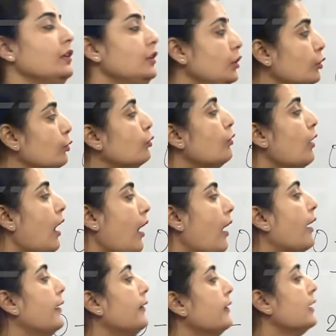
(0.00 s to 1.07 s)
you
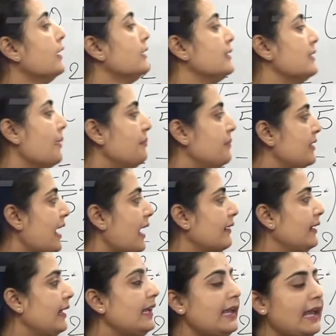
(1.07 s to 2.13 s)
are
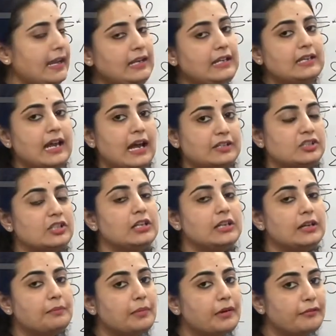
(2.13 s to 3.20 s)
subtracting any rational
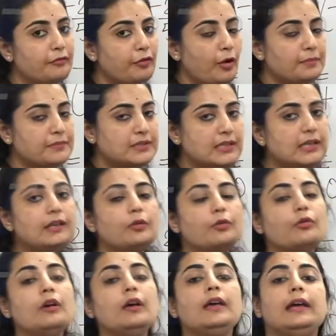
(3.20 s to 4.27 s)
number from
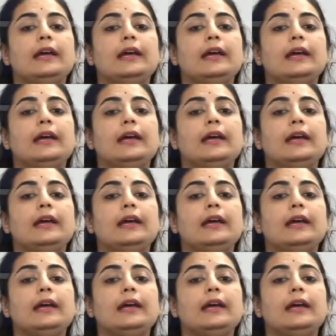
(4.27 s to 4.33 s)
0,